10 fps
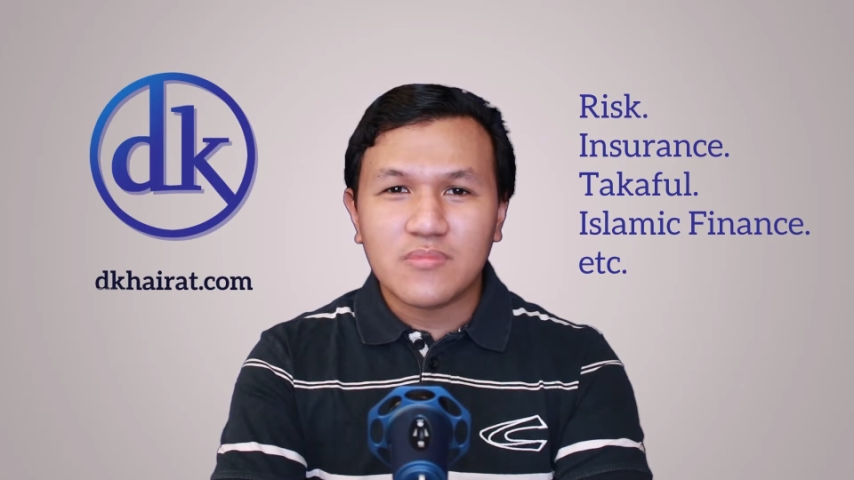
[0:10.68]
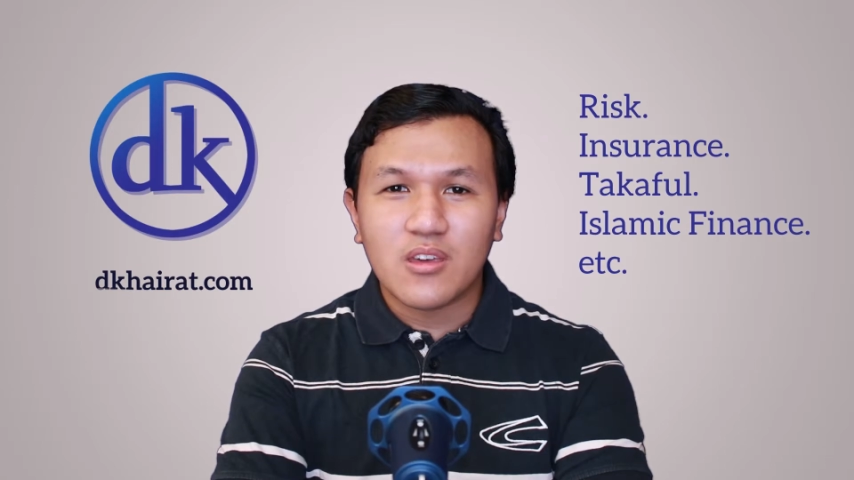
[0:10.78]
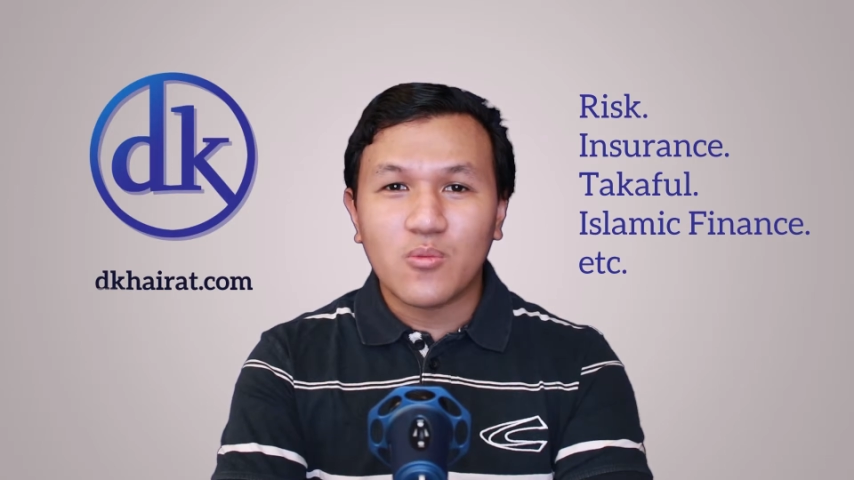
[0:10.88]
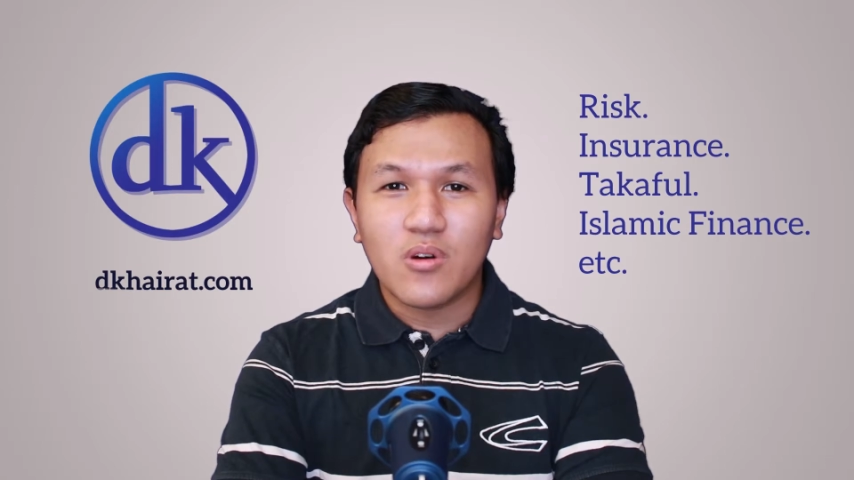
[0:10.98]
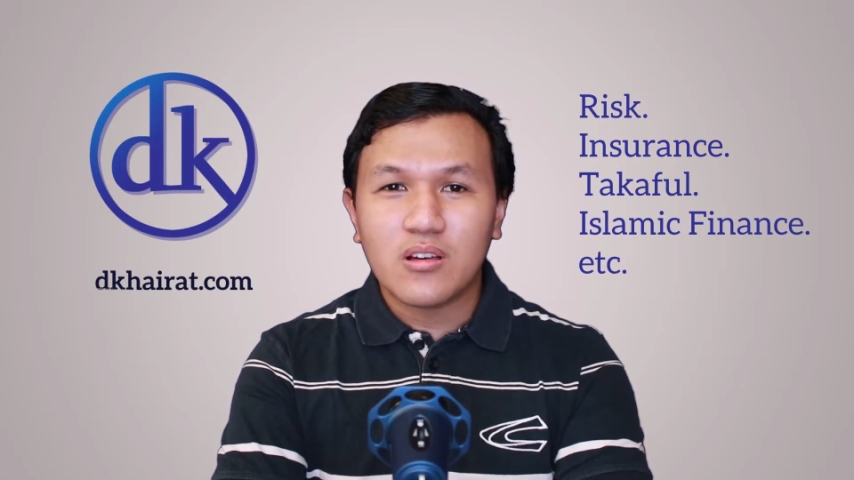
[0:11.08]

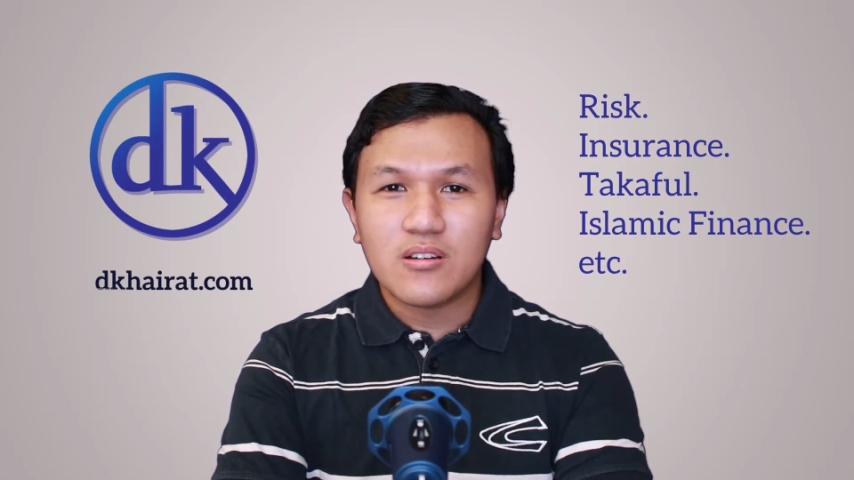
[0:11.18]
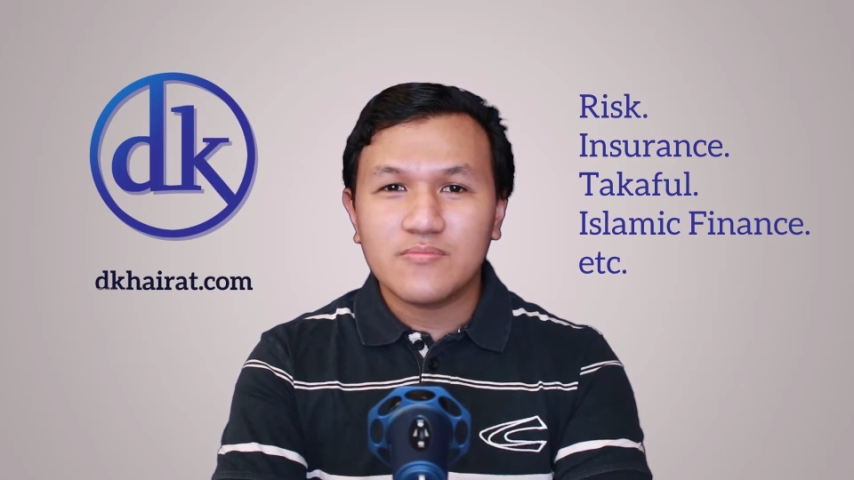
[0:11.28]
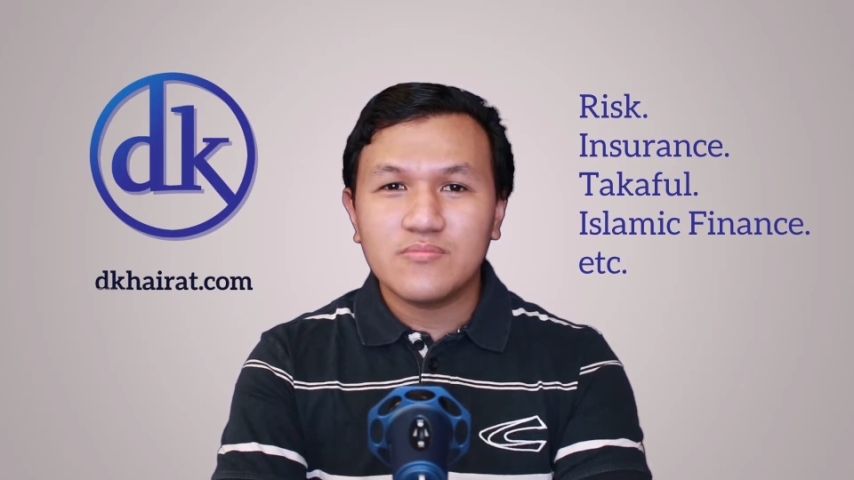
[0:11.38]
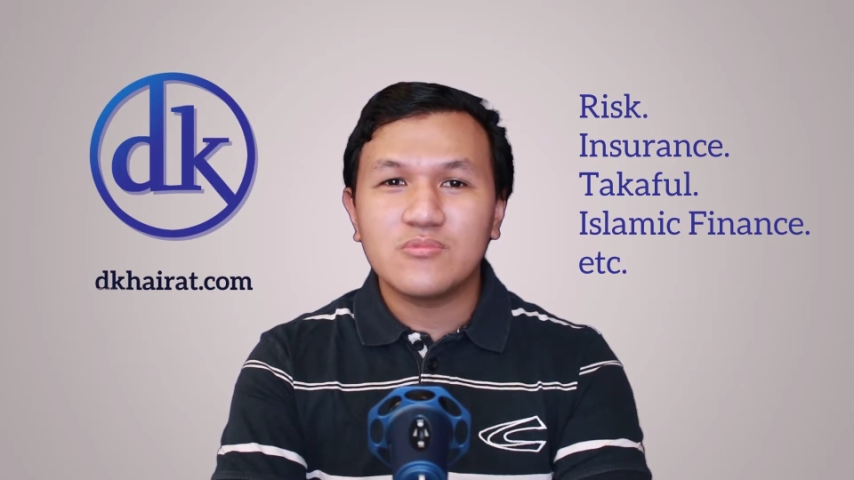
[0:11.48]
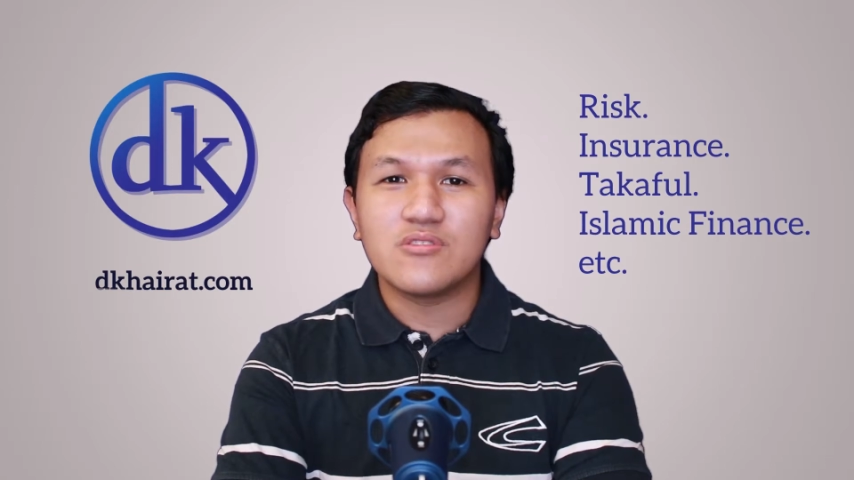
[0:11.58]
and
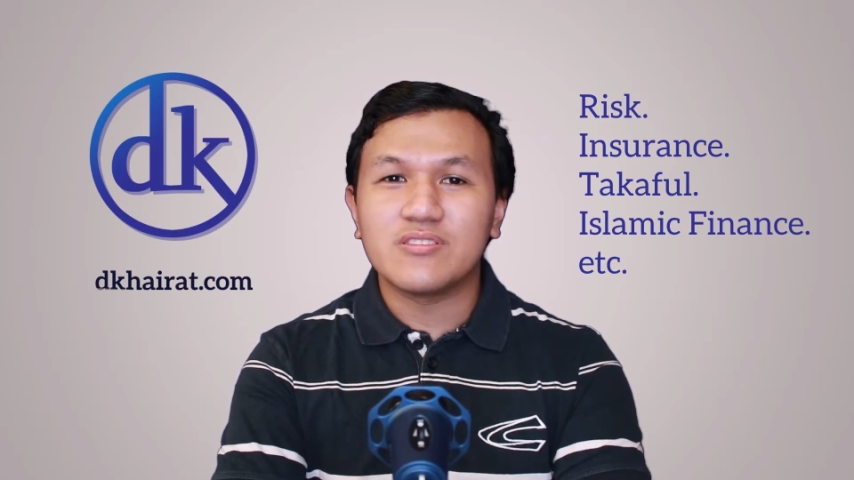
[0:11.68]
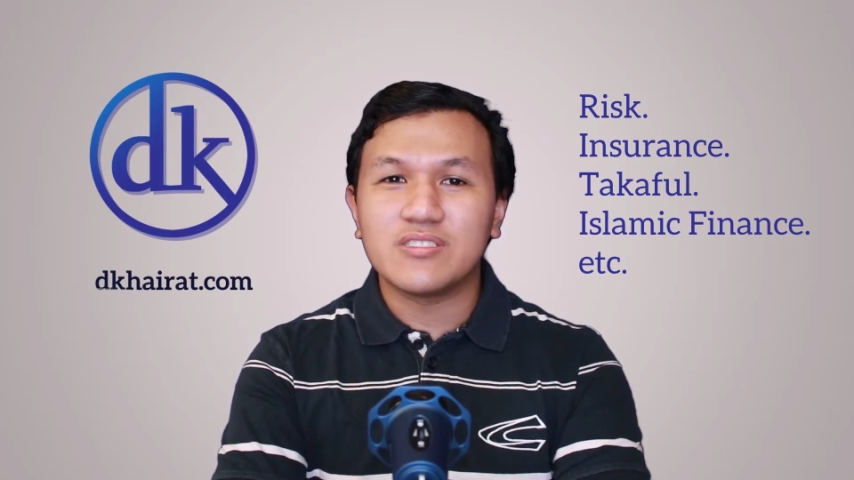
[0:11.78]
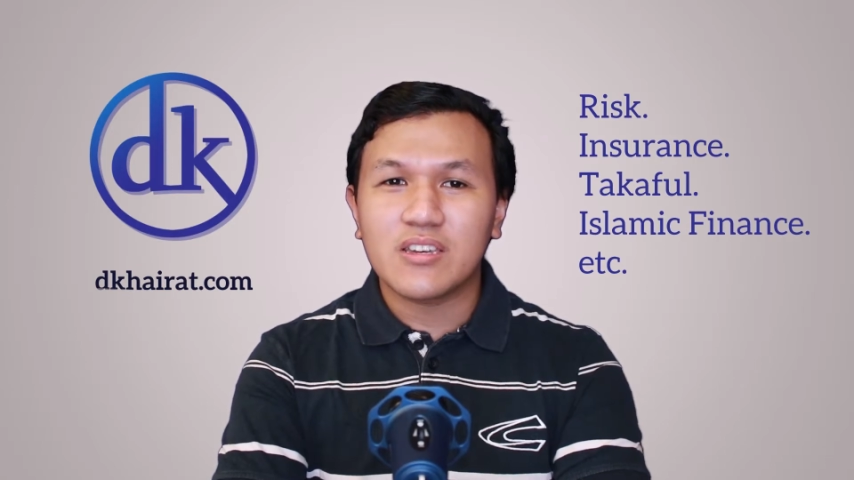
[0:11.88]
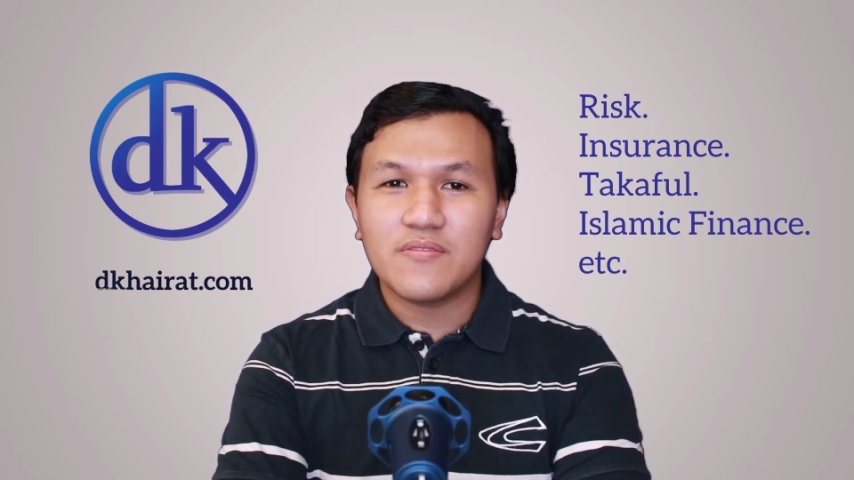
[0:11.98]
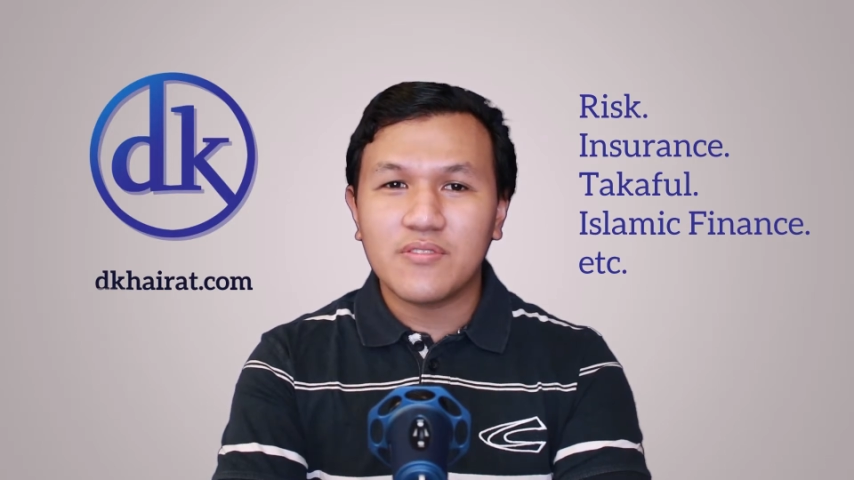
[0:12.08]
welcome to the second